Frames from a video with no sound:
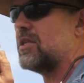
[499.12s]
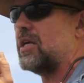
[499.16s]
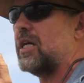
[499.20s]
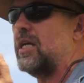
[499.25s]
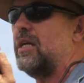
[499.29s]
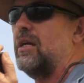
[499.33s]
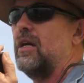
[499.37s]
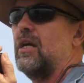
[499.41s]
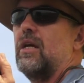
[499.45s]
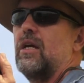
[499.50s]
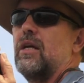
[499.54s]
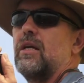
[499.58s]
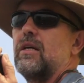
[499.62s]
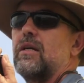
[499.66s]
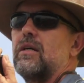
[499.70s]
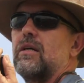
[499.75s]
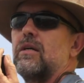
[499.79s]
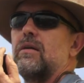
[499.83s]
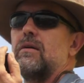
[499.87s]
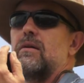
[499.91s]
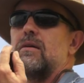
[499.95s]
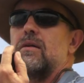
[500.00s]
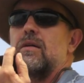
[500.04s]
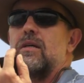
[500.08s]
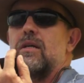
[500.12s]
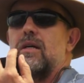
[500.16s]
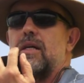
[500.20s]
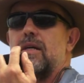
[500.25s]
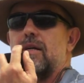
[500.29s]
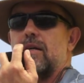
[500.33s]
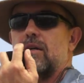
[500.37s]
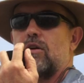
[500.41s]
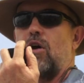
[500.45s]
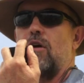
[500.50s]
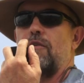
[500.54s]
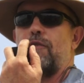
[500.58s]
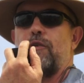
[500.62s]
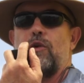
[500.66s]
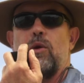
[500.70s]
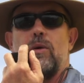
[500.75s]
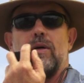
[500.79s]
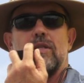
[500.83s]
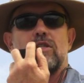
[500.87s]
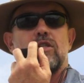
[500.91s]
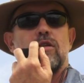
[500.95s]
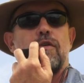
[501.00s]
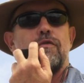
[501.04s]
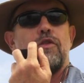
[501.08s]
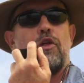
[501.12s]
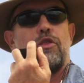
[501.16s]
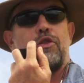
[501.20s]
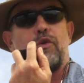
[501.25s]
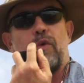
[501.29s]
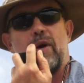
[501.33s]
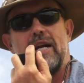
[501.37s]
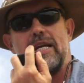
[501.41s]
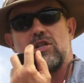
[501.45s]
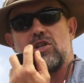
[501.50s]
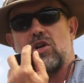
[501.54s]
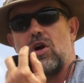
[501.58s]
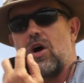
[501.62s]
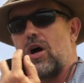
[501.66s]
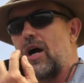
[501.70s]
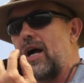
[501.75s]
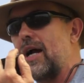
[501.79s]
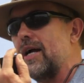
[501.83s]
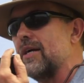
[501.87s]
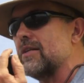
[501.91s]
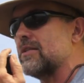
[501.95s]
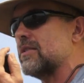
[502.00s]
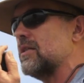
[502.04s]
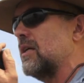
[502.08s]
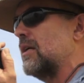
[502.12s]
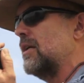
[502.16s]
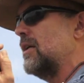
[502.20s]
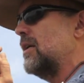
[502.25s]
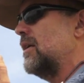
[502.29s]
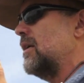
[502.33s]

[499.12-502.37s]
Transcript: the confluence of the three shires.